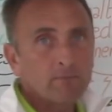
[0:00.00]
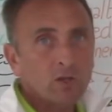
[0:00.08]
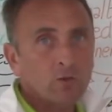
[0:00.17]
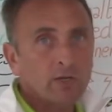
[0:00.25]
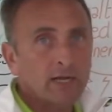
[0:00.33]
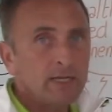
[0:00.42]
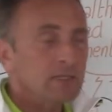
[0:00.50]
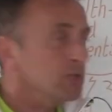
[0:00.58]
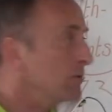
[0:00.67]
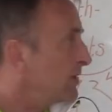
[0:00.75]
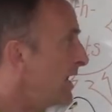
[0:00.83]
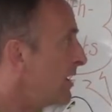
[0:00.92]
Okay,
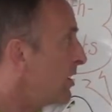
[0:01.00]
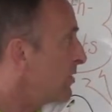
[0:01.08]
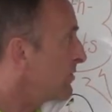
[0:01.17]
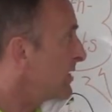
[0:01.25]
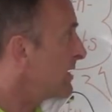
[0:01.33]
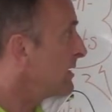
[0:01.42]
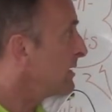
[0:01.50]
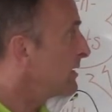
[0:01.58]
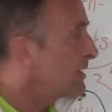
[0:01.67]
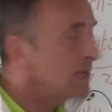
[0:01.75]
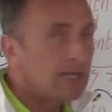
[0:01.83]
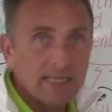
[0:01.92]
so they are the
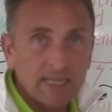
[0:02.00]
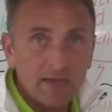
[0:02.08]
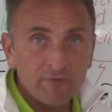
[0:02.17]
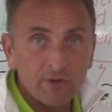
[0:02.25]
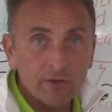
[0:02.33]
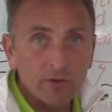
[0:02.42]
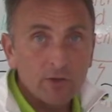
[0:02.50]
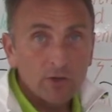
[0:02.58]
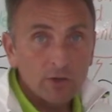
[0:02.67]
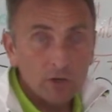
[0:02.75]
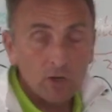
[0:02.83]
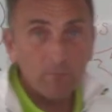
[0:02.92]
11
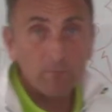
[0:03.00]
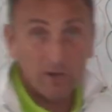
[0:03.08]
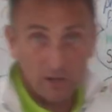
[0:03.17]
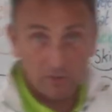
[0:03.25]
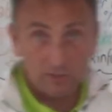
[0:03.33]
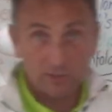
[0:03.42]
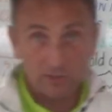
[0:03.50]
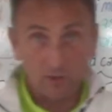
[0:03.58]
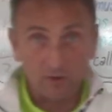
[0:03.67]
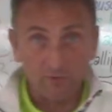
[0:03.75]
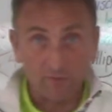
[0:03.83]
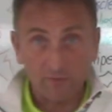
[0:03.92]
components
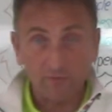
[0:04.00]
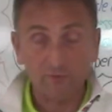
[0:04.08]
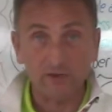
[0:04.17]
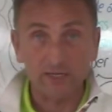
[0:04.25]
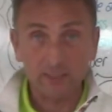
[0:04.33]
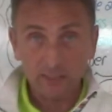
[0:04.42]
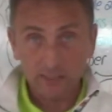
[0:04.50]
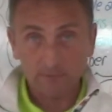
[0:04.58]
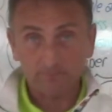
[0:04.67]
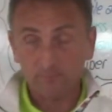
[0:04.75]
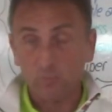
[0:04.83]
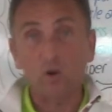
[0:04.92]
of
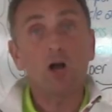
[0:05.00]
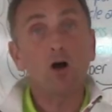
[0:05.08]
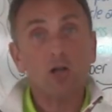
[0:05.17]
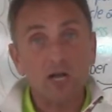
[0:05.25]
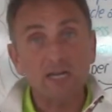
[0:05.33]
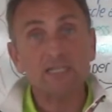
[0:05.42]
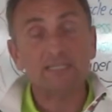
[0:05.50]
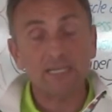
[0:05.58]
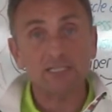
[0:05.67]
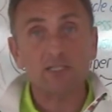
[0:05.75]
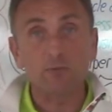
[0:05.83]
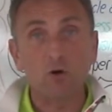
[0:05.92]
fitness. We are going to
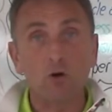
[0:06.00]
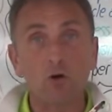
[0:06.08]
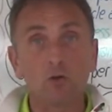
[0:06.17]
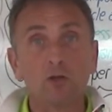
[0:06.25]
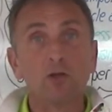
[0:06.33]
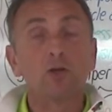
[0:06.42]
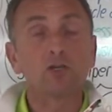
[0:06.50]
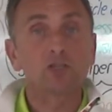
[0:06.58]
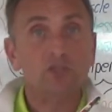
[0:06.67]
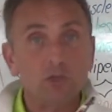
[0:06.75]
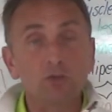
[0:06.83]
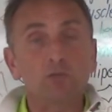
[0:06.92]
test them all as
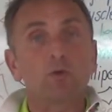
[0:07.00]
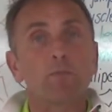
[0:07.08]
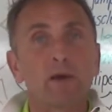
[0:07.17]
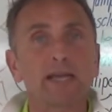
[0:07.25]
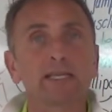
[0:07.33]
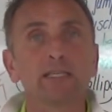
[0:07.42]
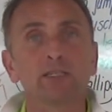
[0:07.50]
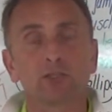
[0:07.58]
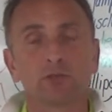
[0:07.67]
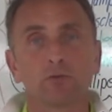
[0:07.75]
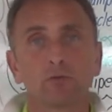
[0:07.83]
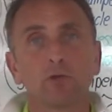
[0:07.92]
soon as we're back in
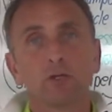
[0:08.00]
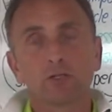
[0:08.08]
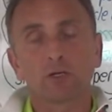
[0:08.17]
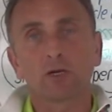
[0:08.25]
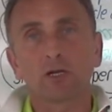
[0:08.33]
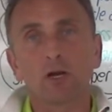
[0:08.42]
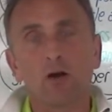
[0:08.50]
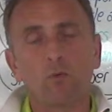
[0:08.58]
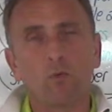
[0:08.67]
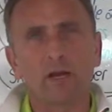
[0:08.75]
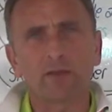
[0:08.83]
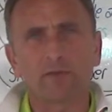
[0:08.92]
school, so I can't
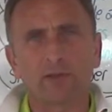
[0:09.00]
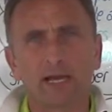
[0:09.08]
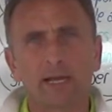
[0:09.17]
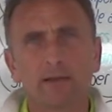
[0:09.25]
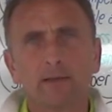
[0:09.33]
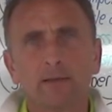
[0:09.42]
wait for that.